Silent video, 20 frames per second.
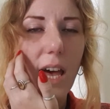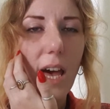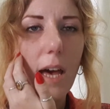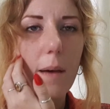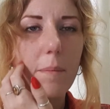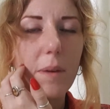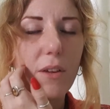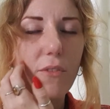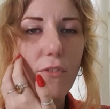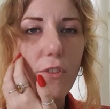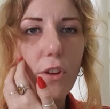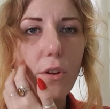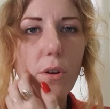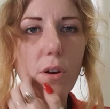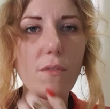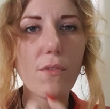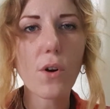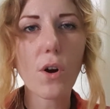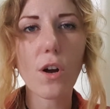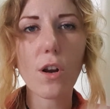Um, if you
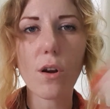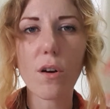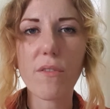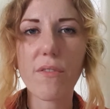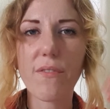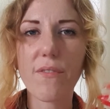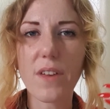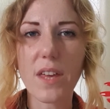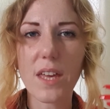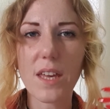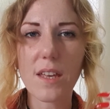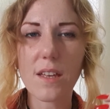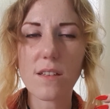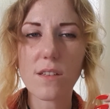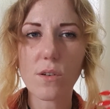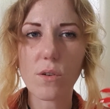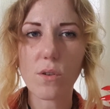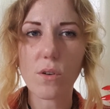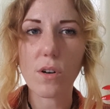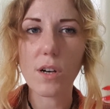have got a lot of
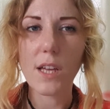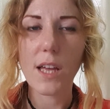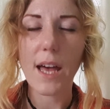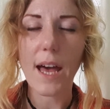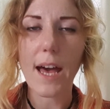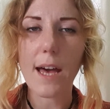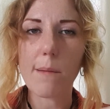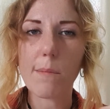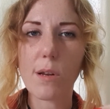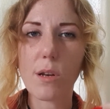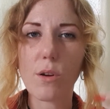fears or um,